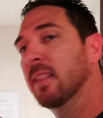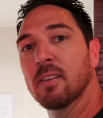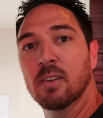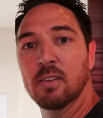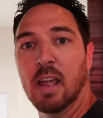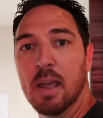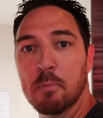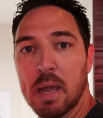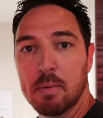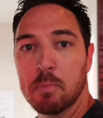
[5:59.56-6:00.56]
This is a
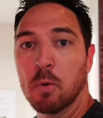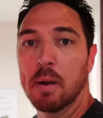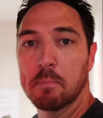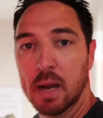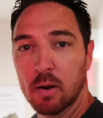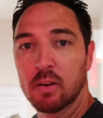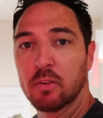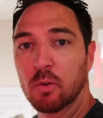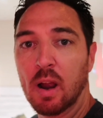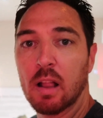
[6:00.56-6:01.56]
baby
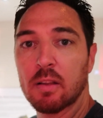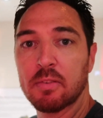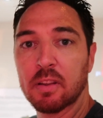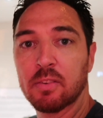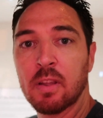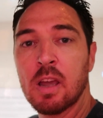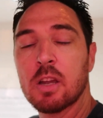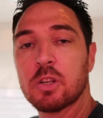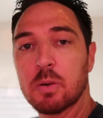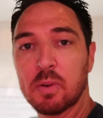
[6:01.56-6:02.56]

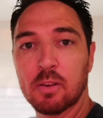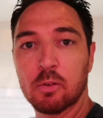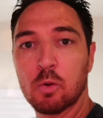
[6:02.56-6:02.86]
Parasaurolophus. She went to